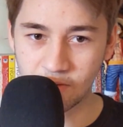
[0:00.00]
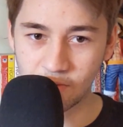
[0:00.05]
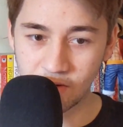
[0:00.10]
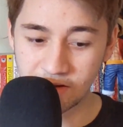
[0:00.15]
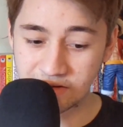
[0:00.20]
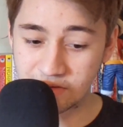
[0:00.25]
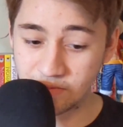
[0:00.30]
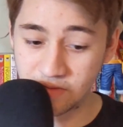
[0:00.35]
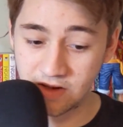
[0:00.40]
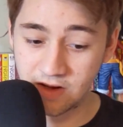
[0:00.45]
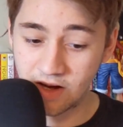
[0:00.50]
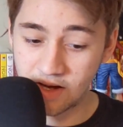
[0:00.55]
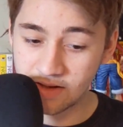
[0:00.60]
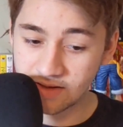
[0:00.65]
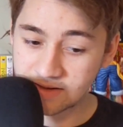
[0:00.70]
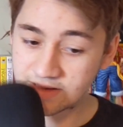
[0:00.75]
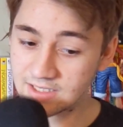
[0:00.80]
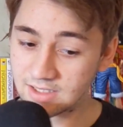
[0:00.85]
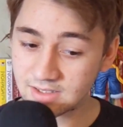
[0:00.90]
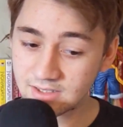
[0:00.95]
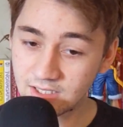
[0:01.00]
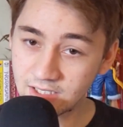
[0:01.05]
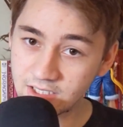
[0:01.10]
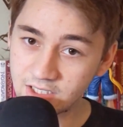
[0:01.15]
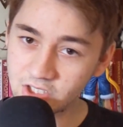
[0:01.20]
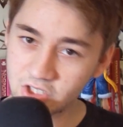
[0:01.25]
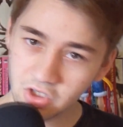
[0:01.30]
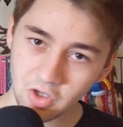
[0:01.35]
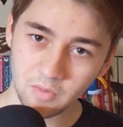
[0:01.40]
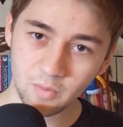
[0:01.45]
I want it to be $6
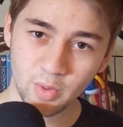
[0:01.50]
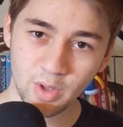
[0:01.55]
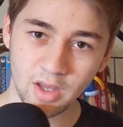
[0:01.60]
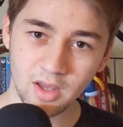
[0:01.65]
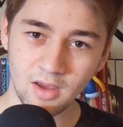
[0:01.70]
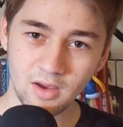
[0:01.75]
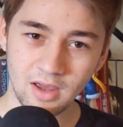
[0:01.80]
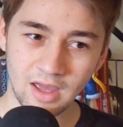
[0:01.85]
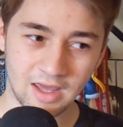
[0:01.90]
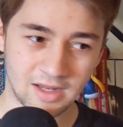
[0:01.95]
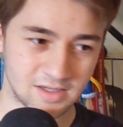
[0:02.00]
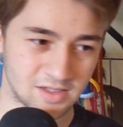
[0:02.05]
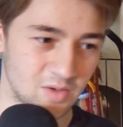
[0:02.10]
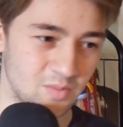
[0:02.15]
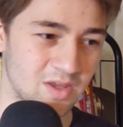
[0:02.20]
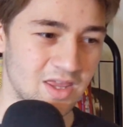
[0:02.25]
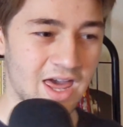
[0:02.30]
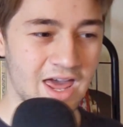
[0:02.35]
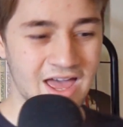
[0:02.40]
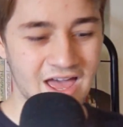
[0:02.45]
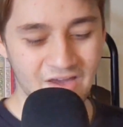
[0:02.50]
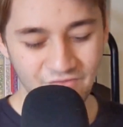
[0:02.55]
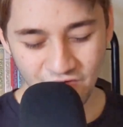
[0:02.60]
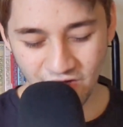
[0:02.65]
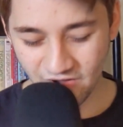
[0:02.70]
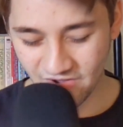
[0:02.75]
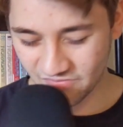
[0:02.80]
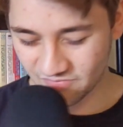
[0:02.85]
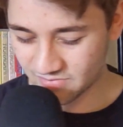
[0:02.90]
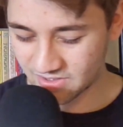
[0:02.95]
like it should be, and it should be that
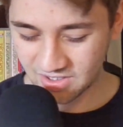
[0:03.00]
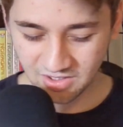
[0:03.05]
half off.